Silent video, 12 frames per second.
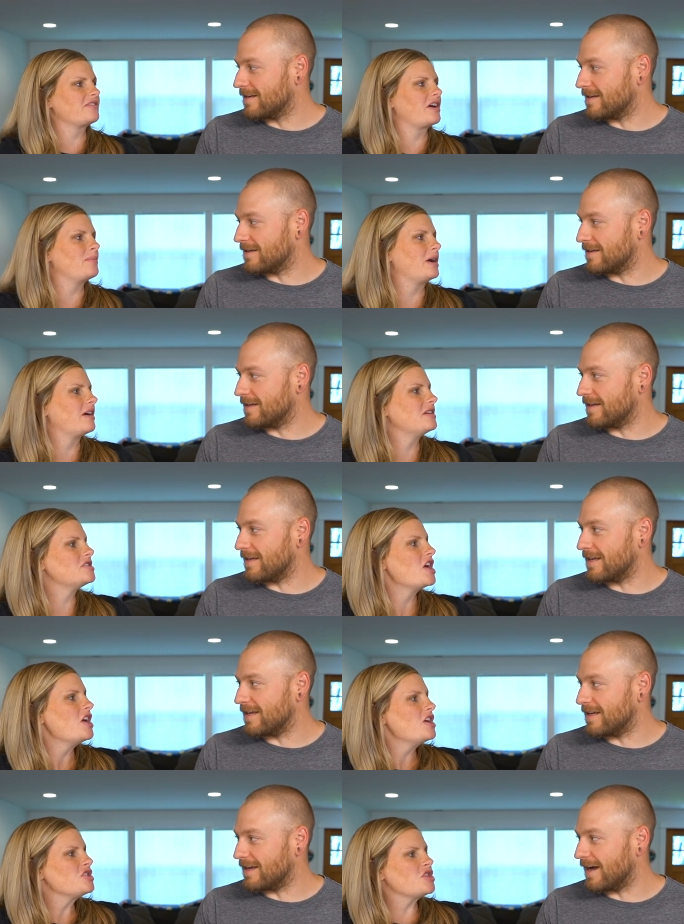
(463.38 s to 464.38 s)
Speaker 1: of our marriage.
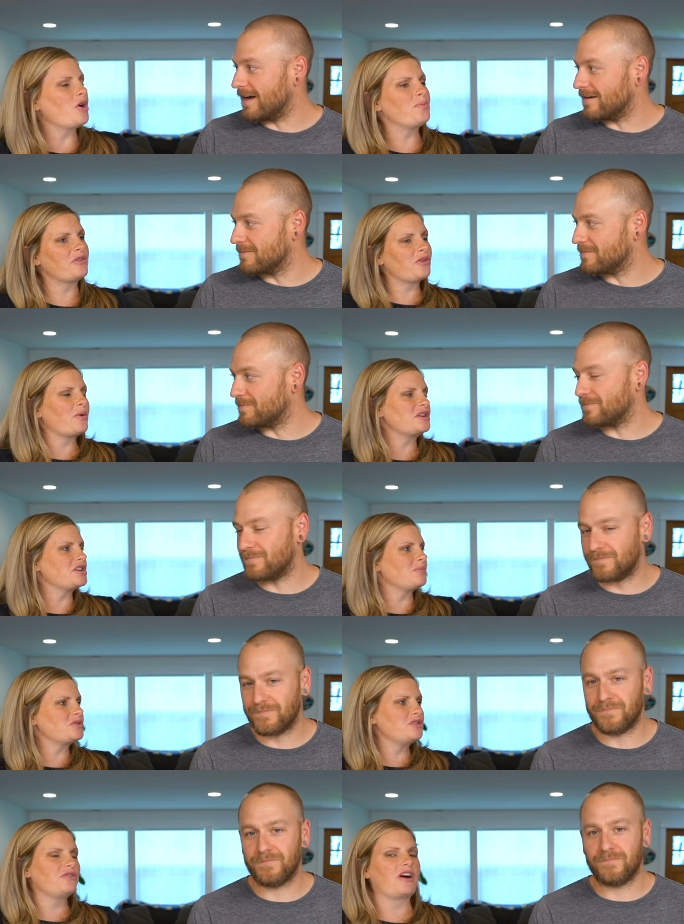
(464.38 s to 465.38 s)
Yeah. So before we
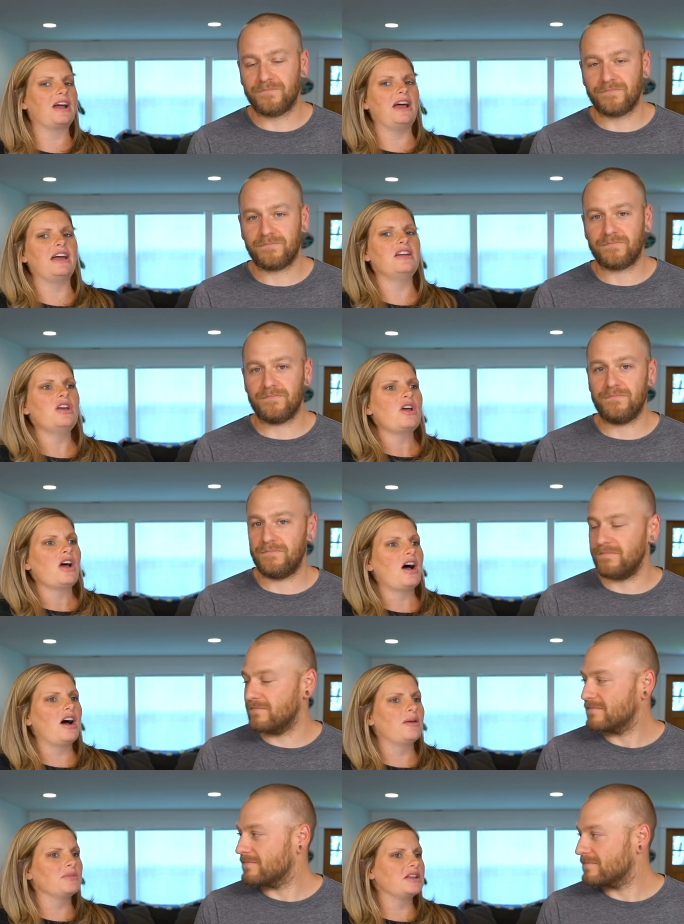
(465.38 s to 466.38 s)
jump too far ahead,
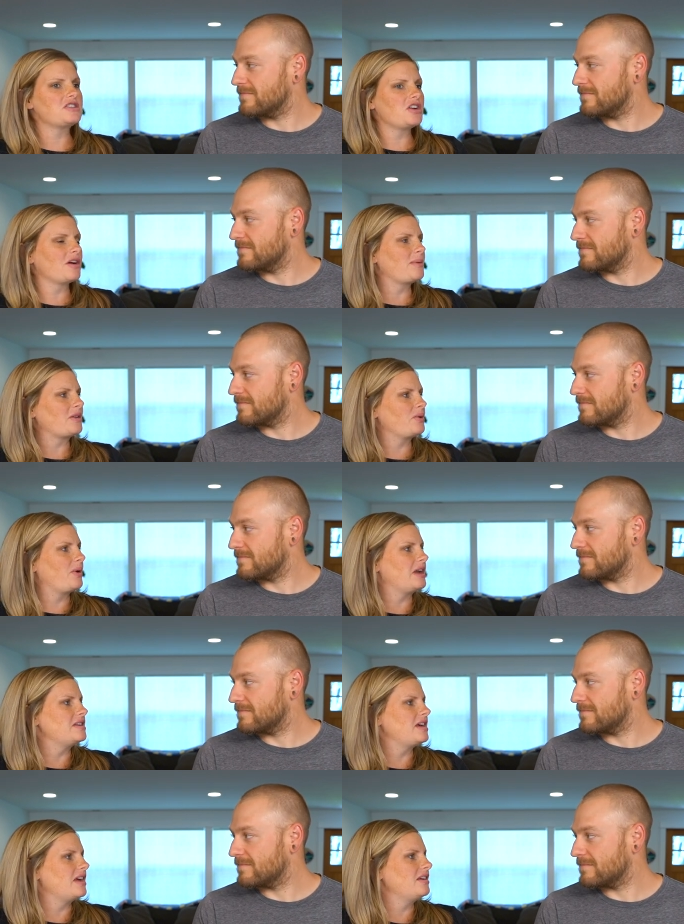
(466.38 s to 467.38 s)
um, let's talk about the
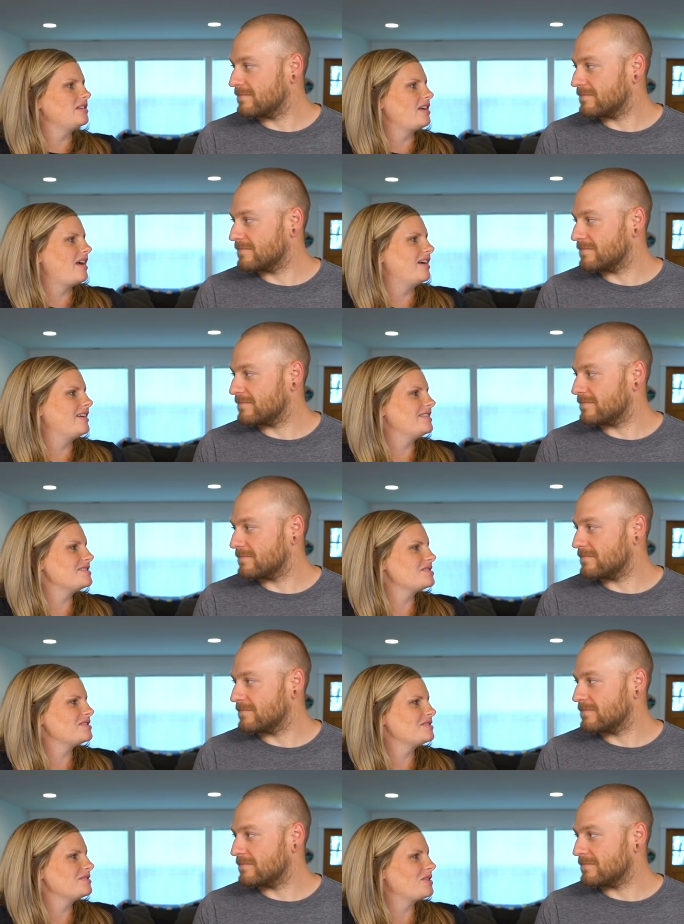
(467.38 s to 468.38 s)
wedding day and
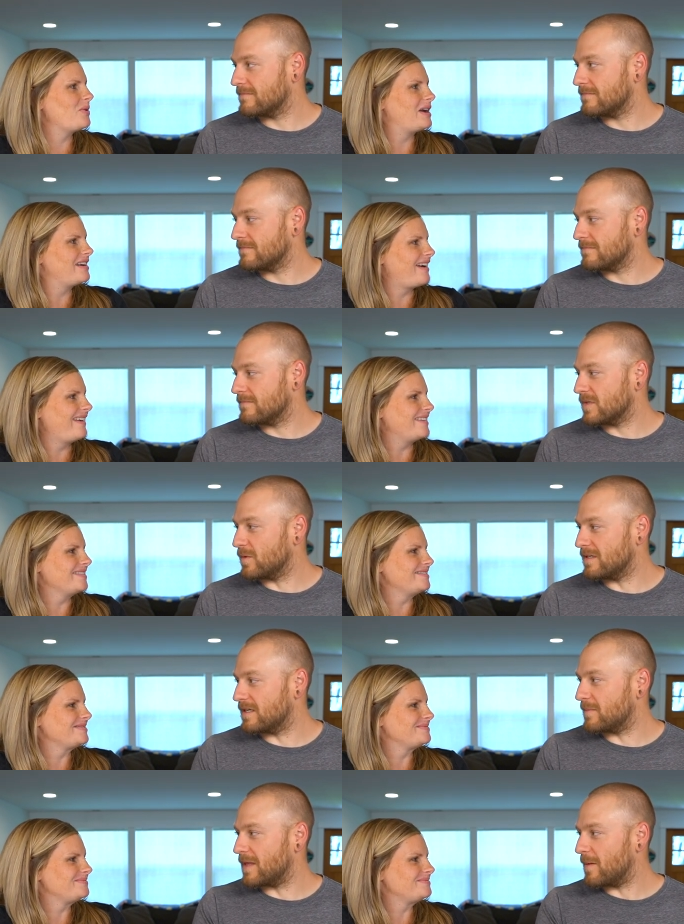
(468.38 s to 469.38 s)
the wedding night.
Speaker 2: Can we
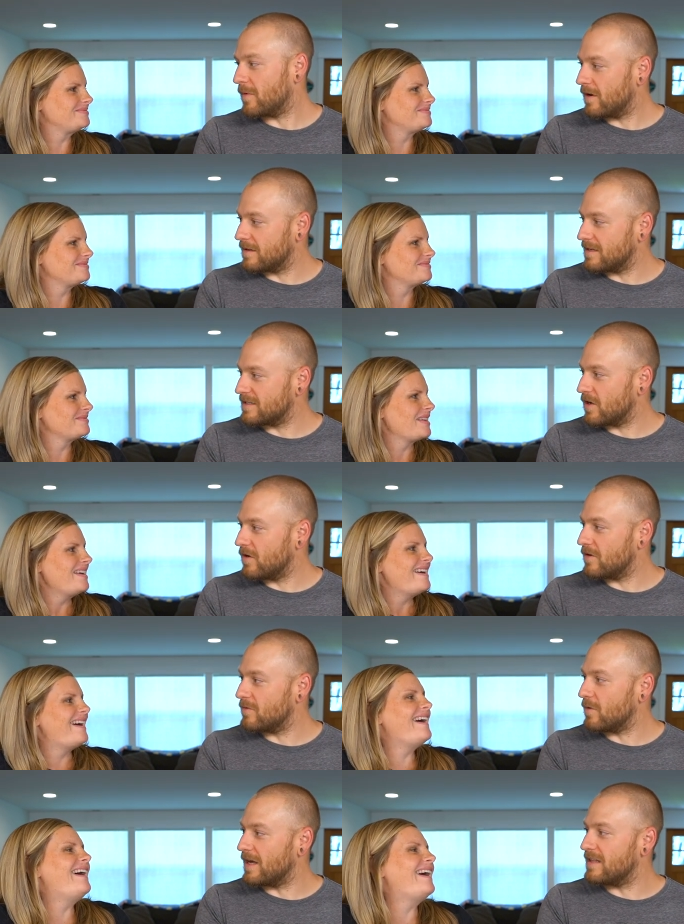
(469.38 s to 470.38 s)
skip that part? Let's go
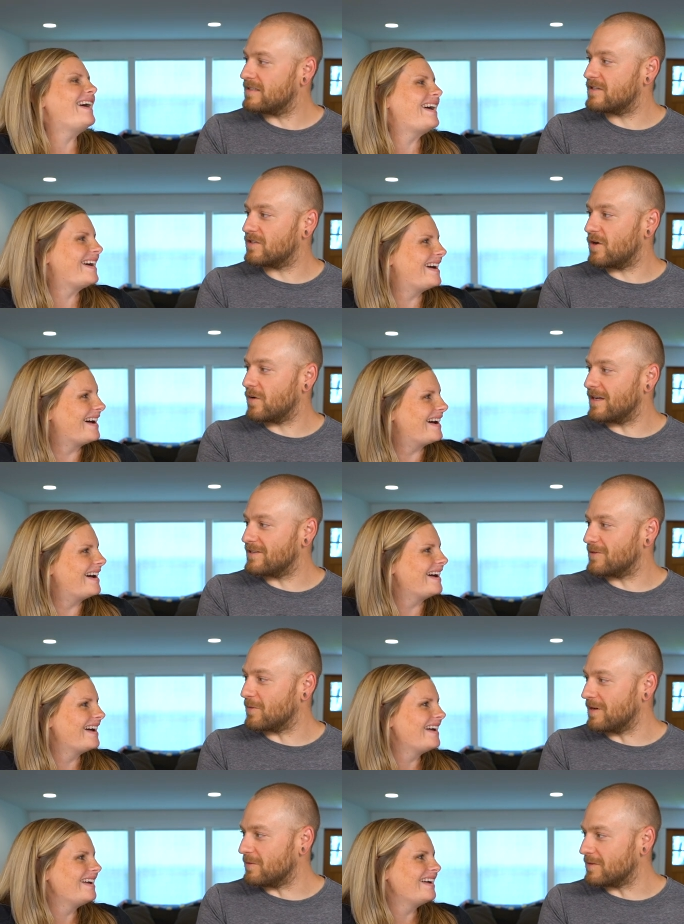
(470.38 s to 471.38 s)
to. Right, let's just go right
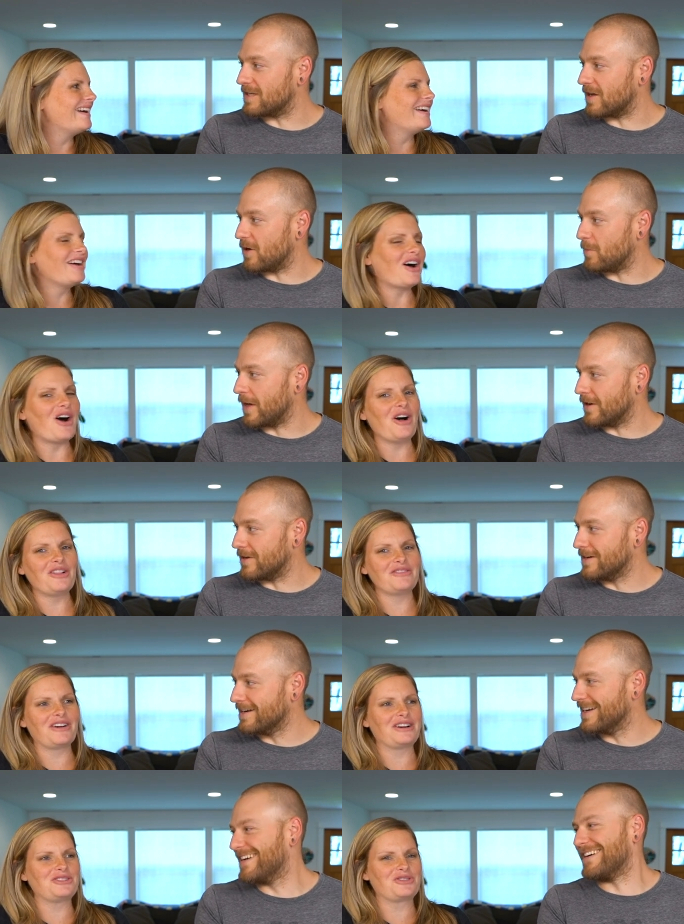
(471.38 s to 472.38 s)
to when it was like all better. All
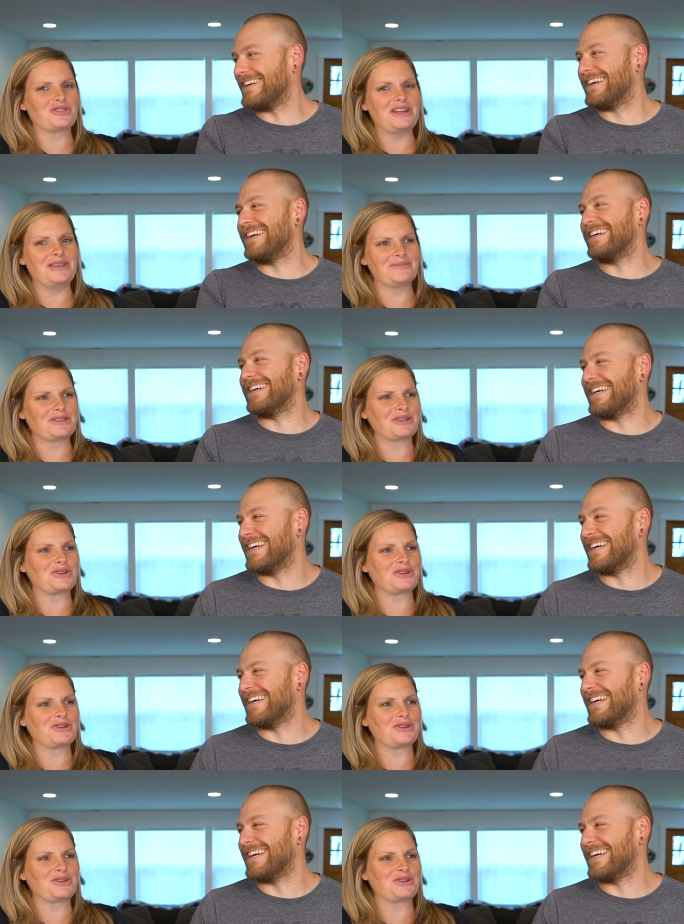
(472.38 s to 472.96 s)
of our
Speaker 1: dreams